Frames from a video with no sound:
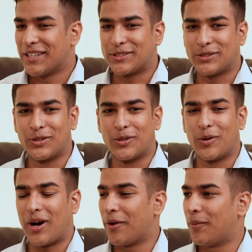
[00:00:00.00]

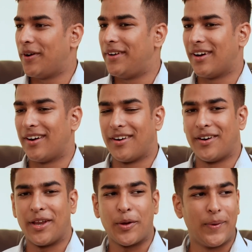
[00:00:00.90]
So I would
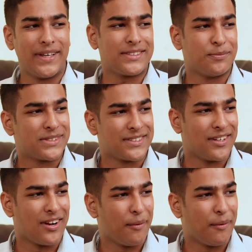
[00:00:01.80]
request Mr.